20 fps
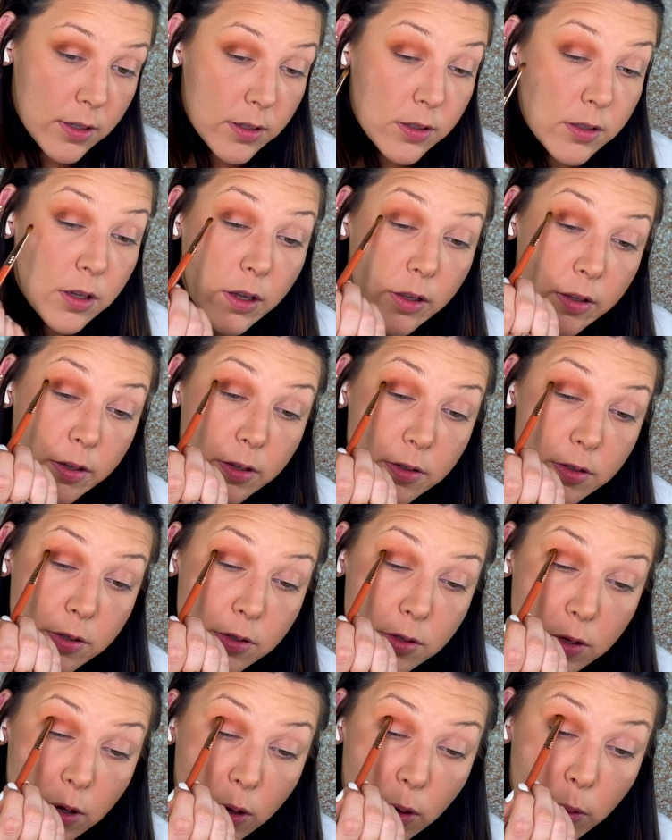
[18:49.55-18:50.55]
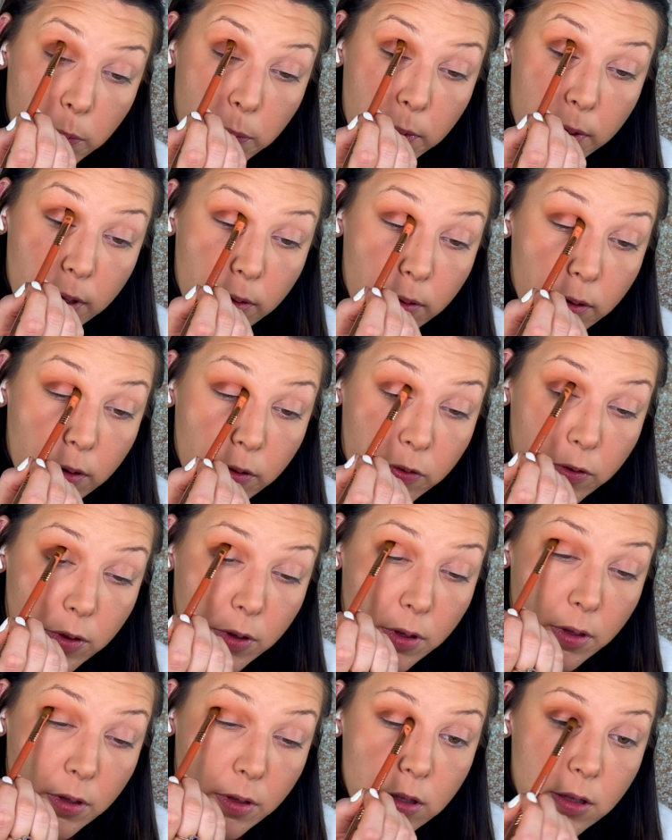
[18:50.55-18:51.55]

This color is so beautiful.